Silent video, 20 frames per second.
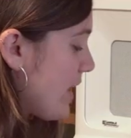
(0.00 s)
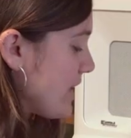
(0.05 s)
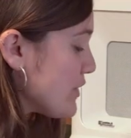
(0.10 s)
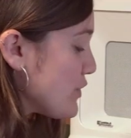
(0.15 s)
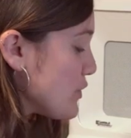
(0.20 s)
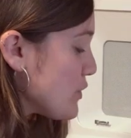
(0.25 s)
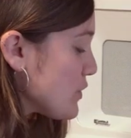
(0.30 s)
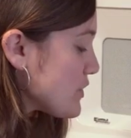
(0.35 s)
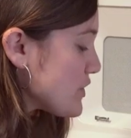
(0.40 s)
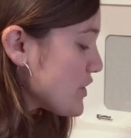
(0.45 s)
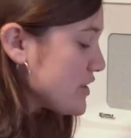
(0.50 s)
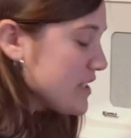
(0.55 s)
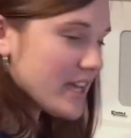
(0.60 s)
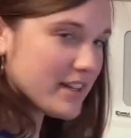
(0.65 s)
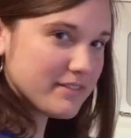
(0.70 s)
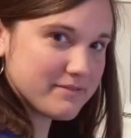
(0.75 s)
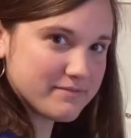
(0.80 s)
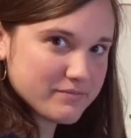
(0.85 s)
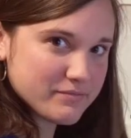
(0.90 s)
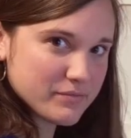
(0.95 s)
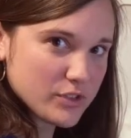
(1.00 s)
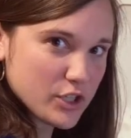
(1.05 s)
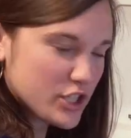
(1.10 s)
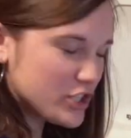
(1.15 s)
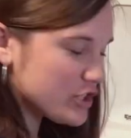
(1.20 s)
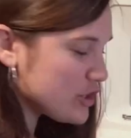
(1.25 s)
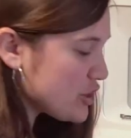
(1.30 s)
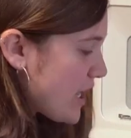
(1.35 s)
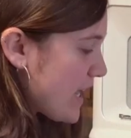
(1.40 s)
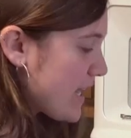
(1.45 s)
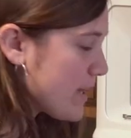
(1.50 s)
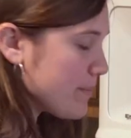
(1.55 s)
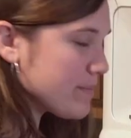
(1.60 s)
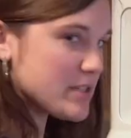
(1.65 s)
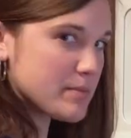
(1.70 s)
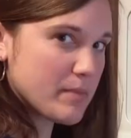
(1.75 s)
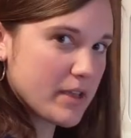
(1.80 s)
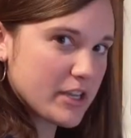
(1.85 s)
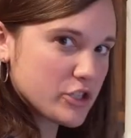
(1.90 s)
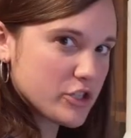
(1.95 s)
right, the noodles are done. You can check
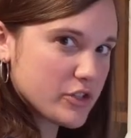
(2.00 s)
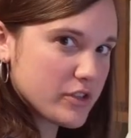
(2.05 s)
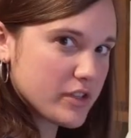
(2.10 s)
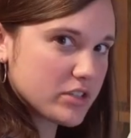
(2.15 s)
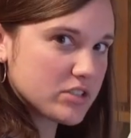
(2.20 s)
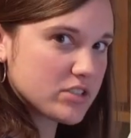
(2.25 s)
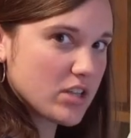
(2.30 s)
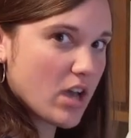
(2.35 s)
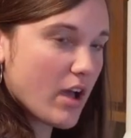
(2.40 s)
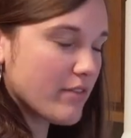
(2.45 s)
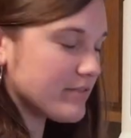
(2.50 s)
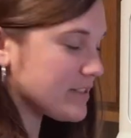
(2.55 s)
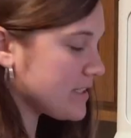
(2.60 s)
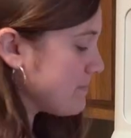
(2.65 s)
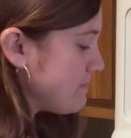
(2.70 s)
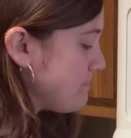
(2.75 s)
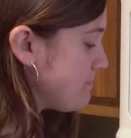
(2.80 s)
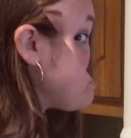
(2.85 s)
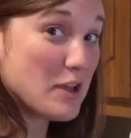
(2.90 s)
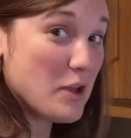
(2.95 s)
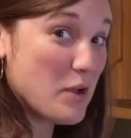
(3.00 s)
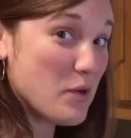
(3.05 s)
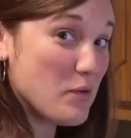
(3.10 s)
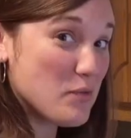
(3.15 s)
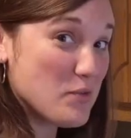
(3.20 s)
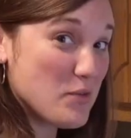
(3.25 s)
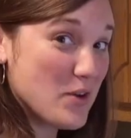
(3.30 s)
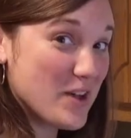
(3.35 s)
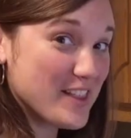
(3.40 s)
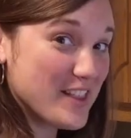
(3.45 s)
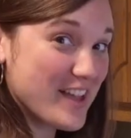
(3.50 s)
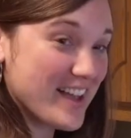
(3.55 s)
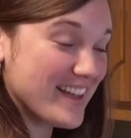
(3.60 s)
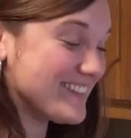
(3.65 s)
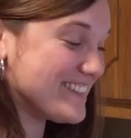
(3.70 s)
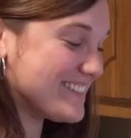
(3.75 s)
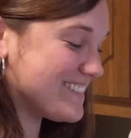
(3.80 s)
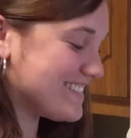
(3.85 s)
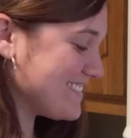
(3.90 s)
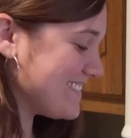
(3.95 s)
them to make sure they're soft.
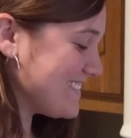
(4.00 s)
Voila!